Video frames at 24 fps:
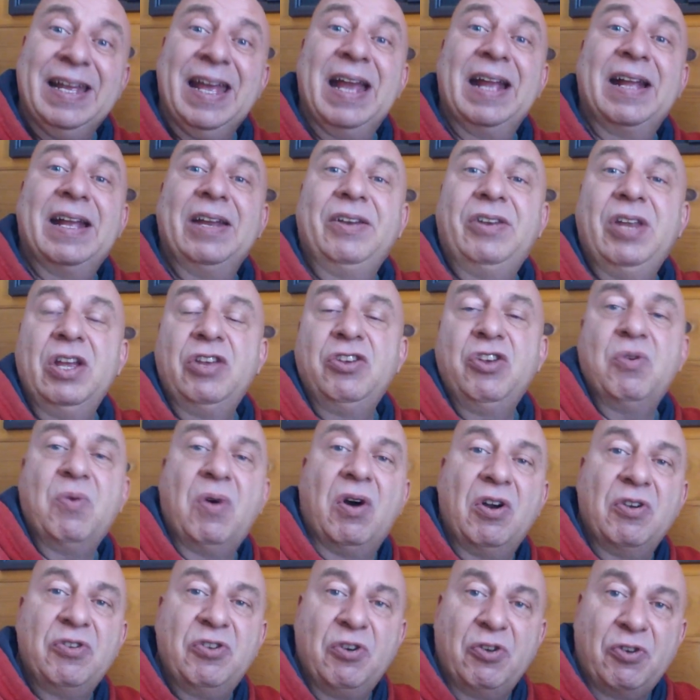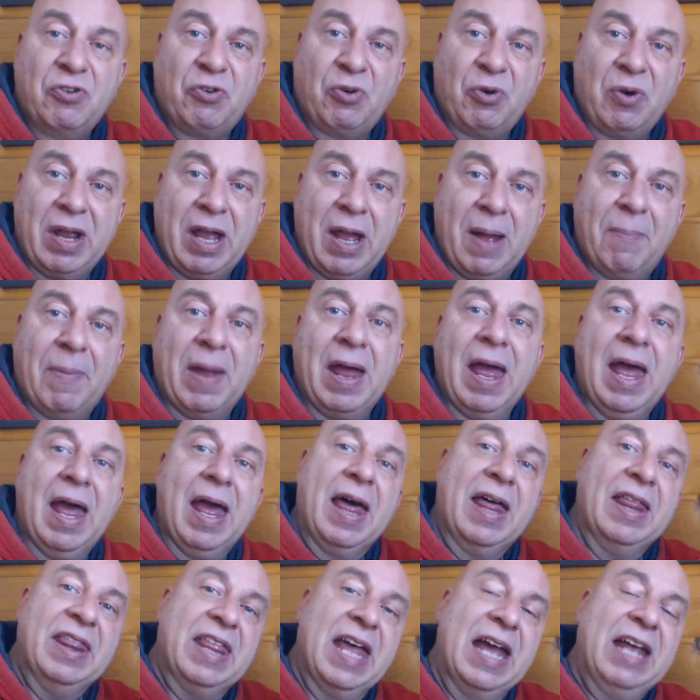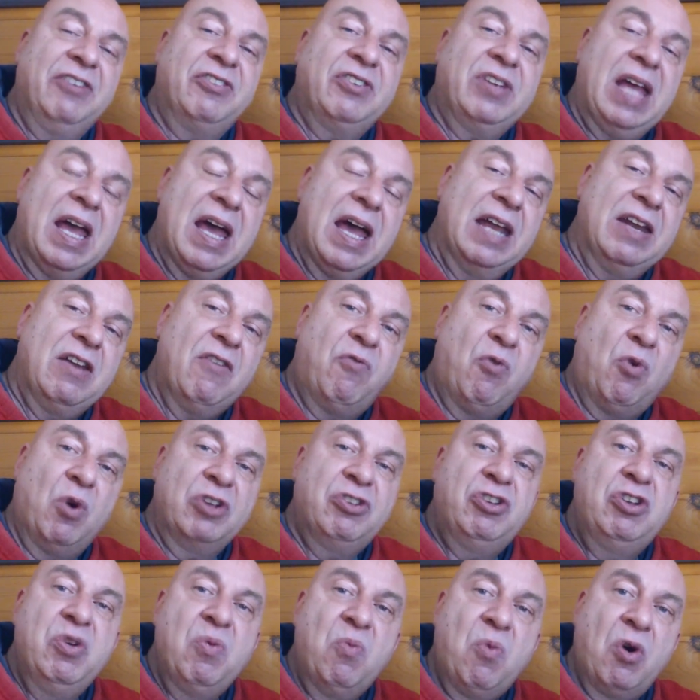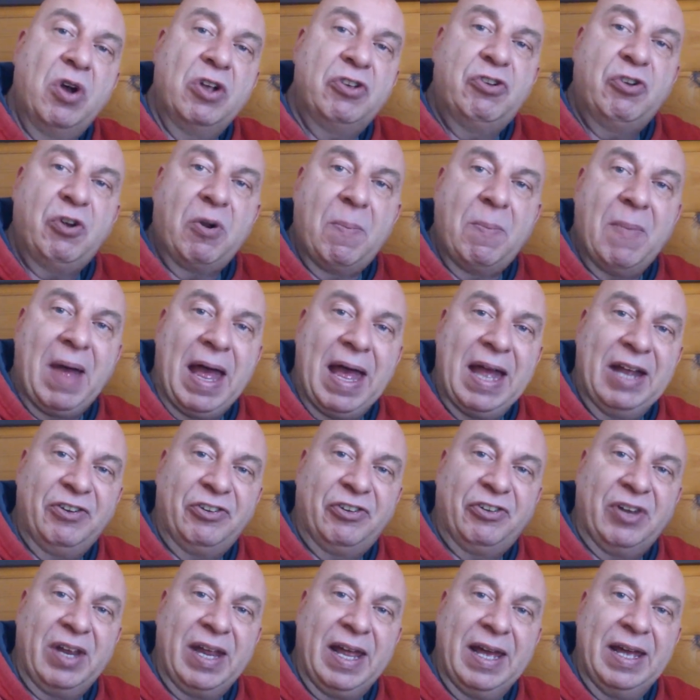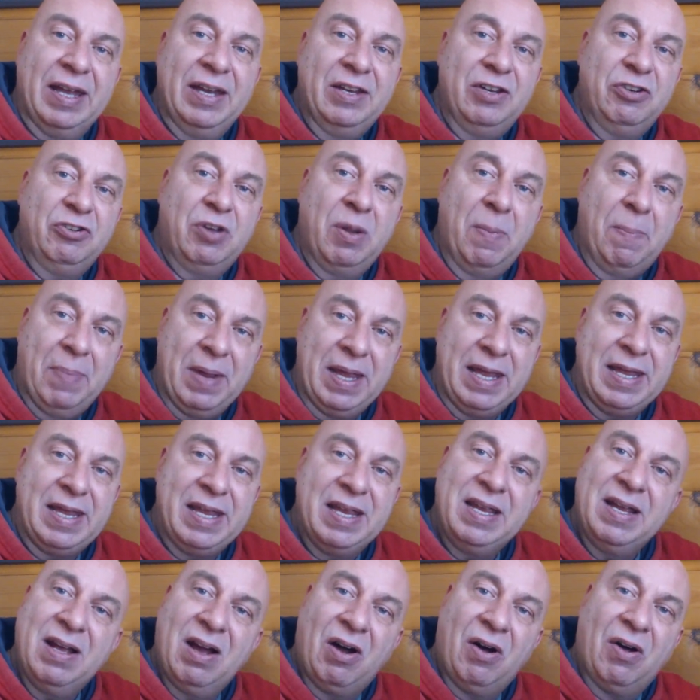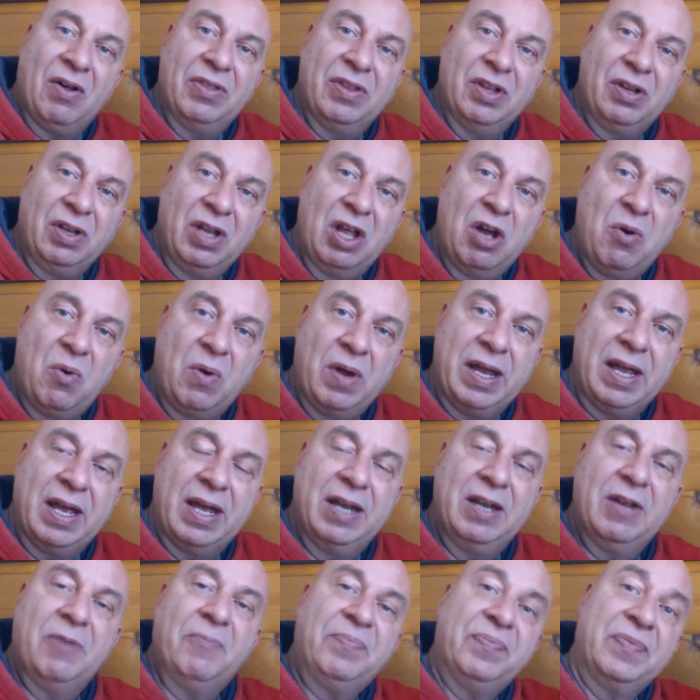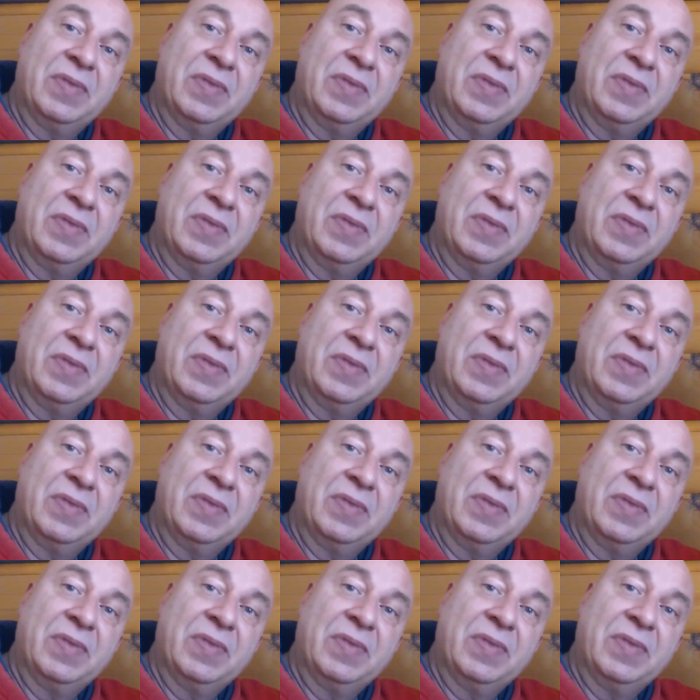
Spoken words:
and continue on your trip. That's kind of what you want your mindset to be on the low end.